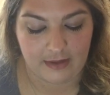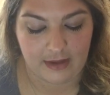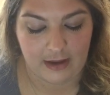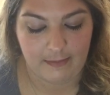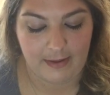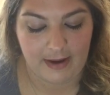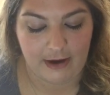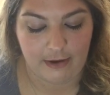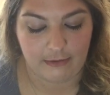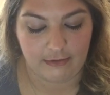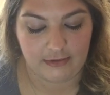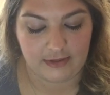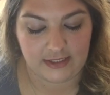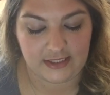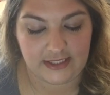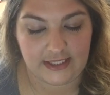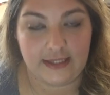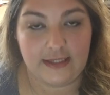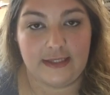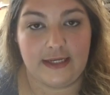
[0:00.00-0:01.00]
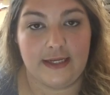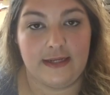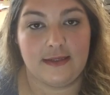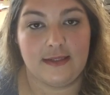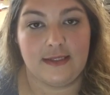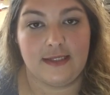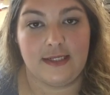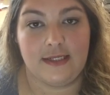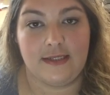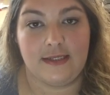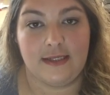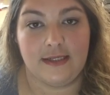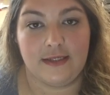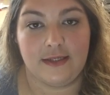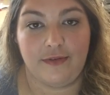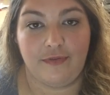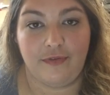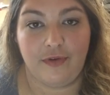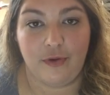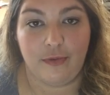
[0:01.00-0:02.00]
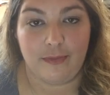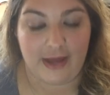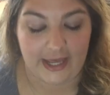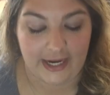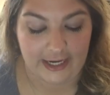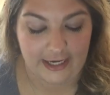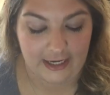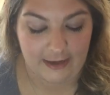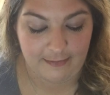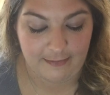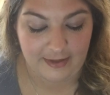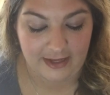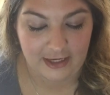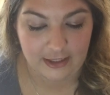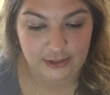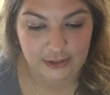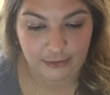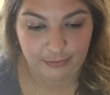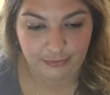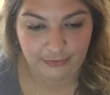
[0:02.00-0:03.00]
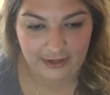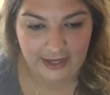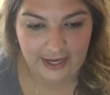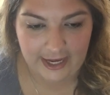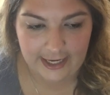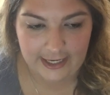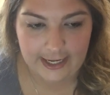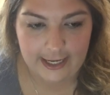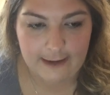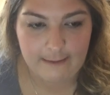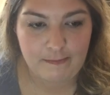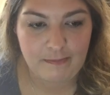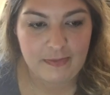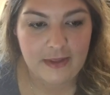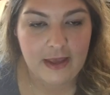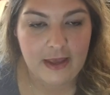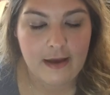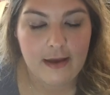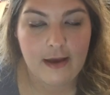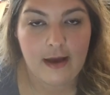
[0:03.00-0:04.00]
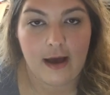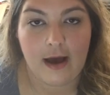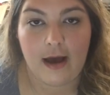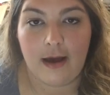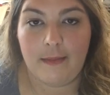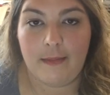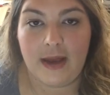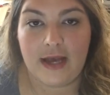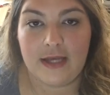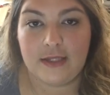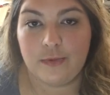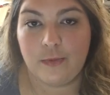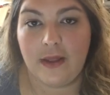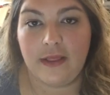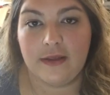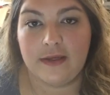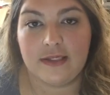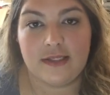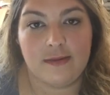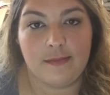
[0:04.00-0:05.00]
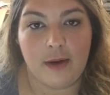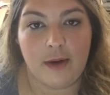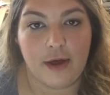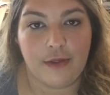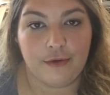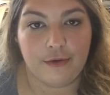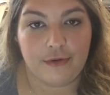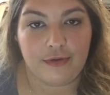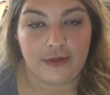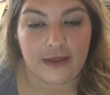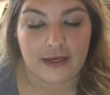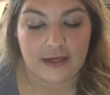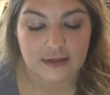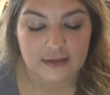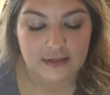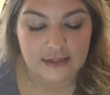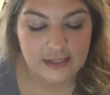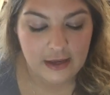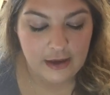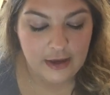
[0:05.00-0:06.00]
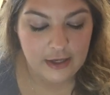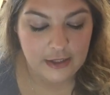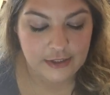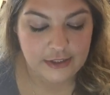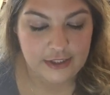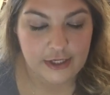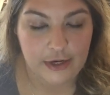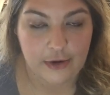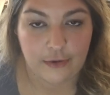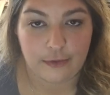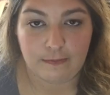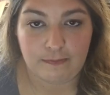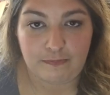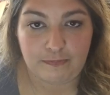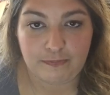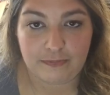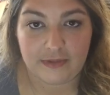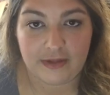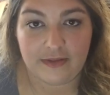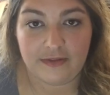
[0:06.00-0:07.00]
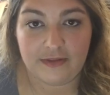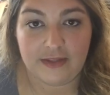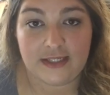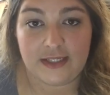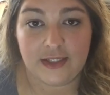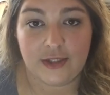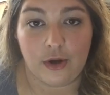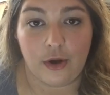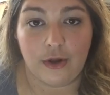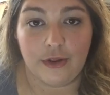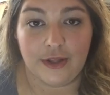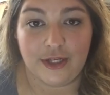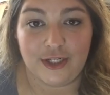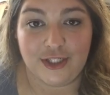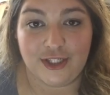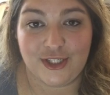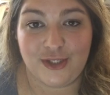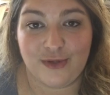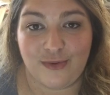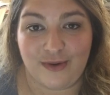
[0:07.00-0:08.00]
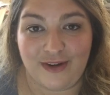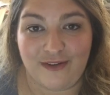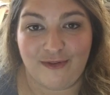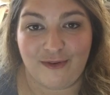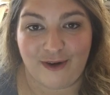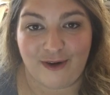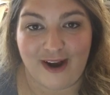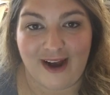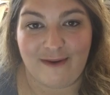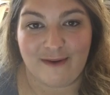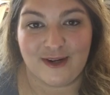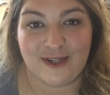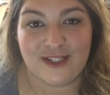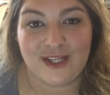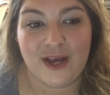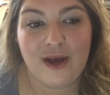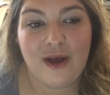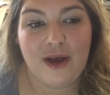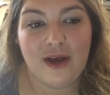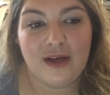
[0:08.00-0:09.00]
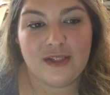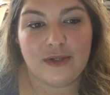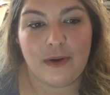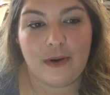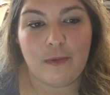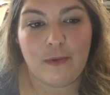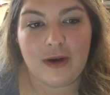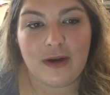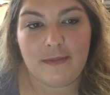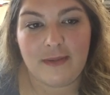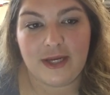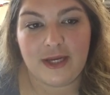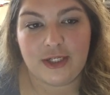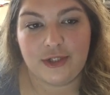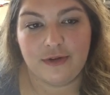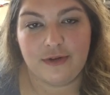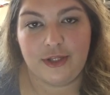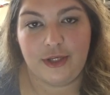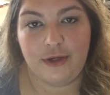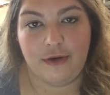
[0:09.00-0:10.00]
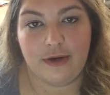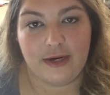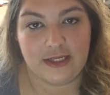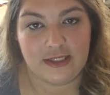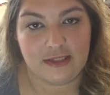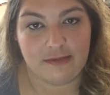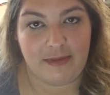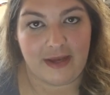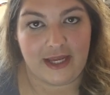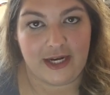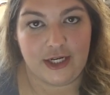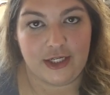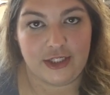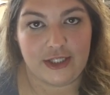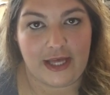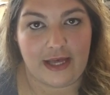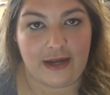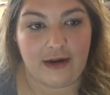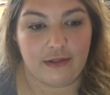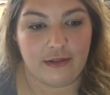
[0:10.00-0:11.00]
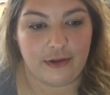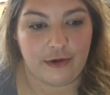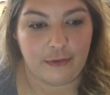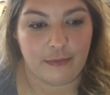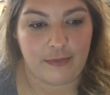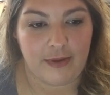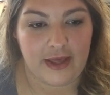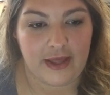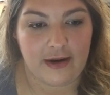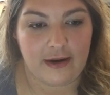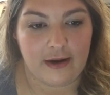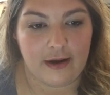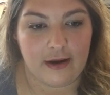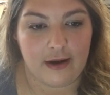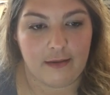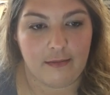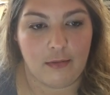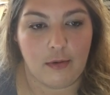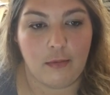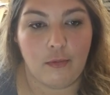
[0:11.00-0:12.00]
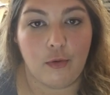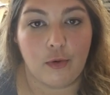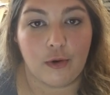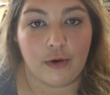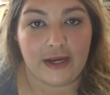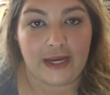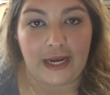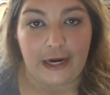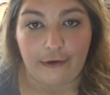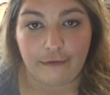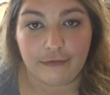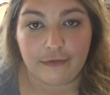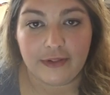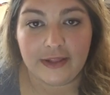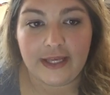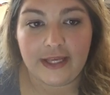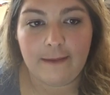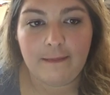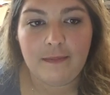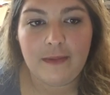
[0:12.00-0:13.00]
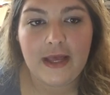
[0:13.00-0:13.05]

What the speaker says: about 6 instances of humanity being duplicated, as well as some other things. So this is all in just 24 hours. So I want to make sure that you guys manage that a little bit more carefully.